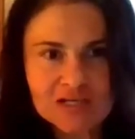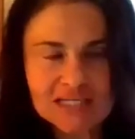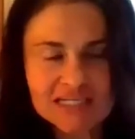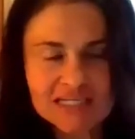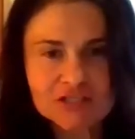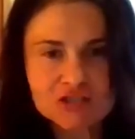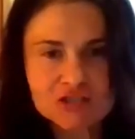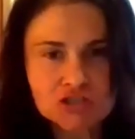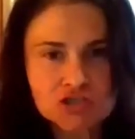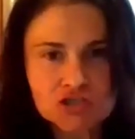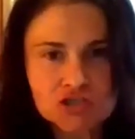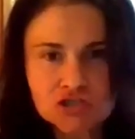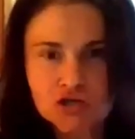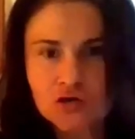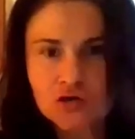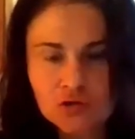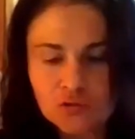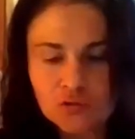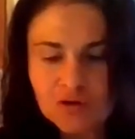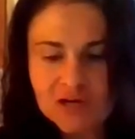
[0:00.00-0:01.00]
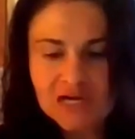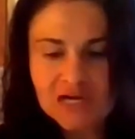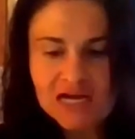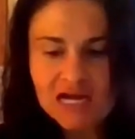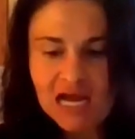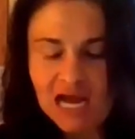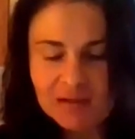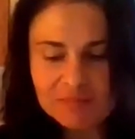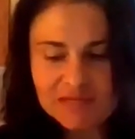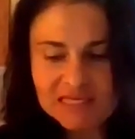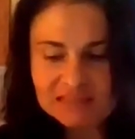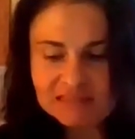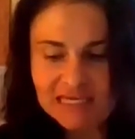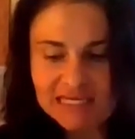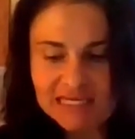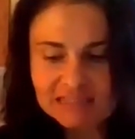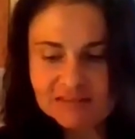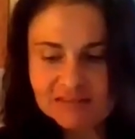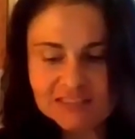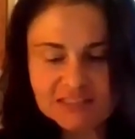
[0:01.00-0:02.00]
It has so,
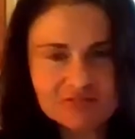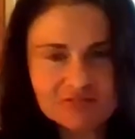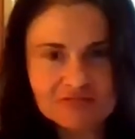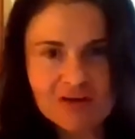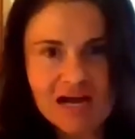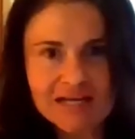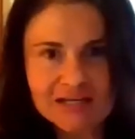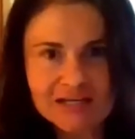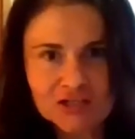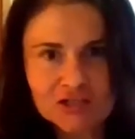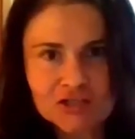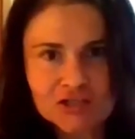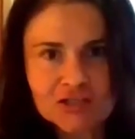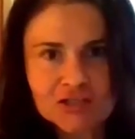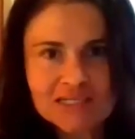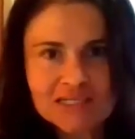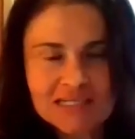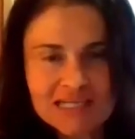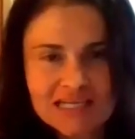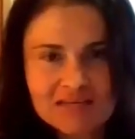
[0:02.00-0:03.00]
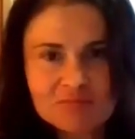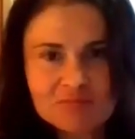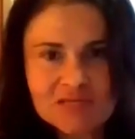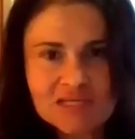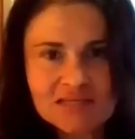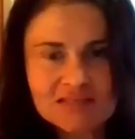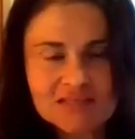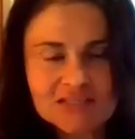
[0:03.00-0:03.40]
like lit a fire in me.